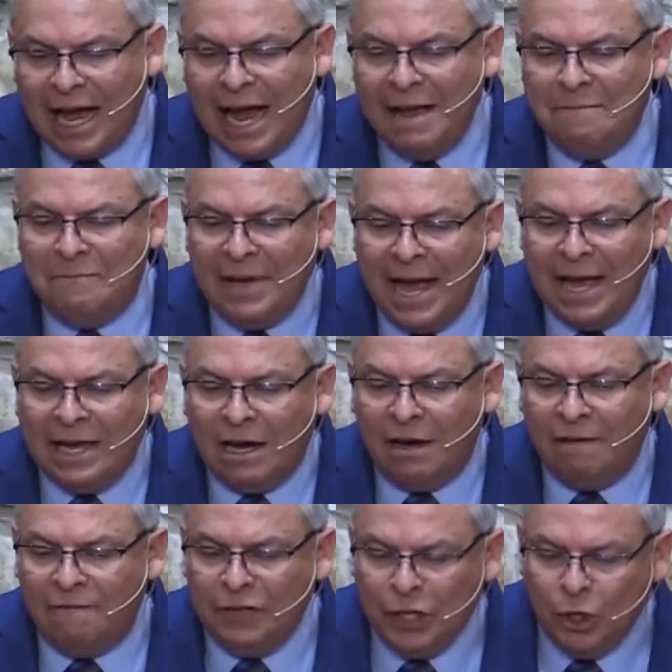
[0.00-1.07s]
I beg
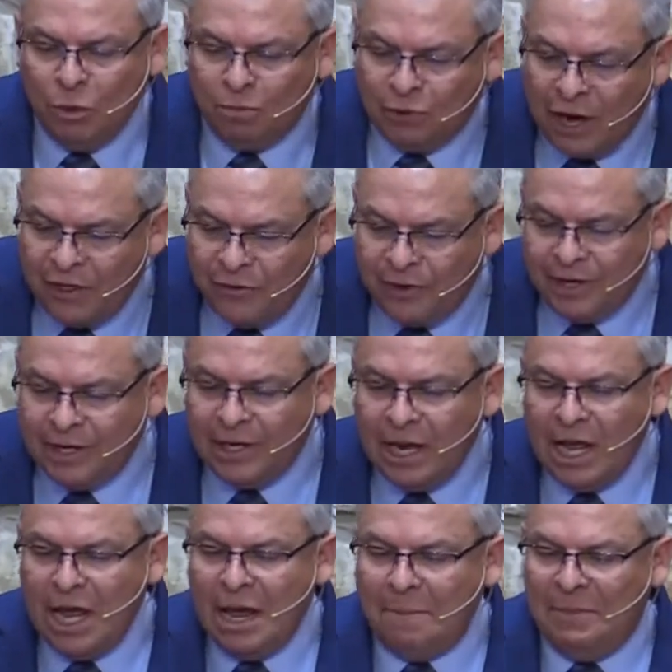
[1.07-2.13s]
of you, brethren,
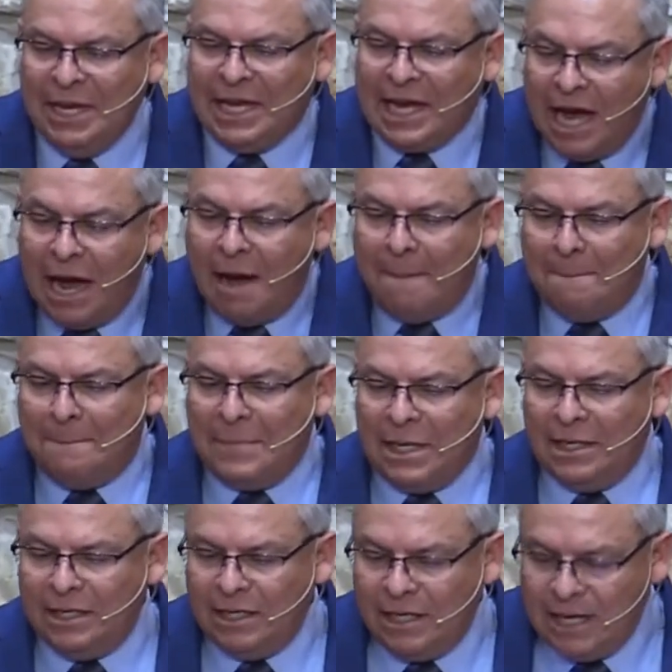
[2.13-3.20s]

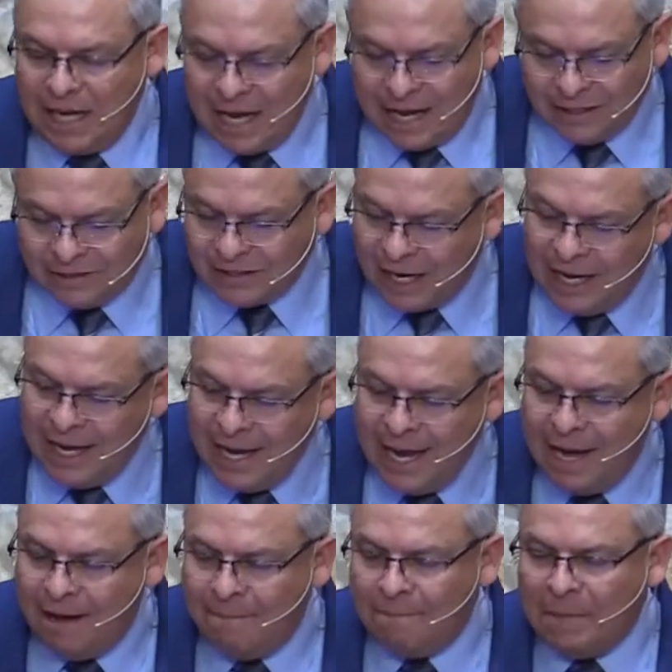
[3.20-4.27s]
become as I
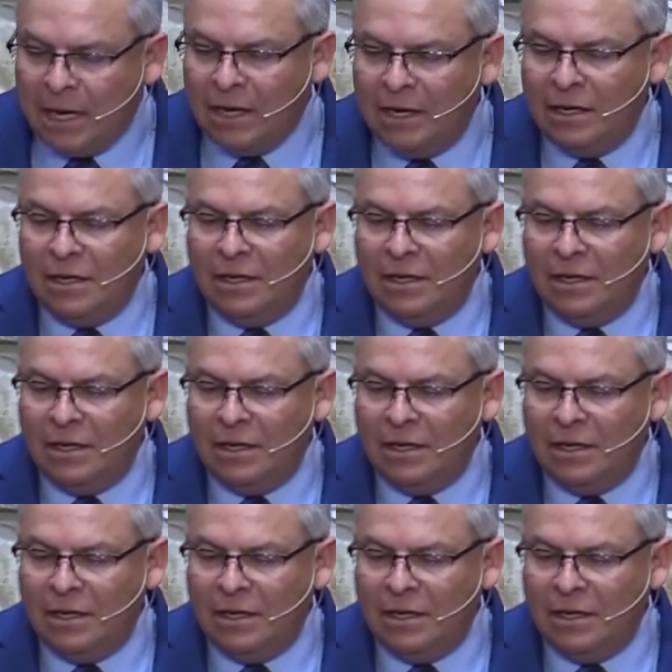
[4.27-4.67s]
am,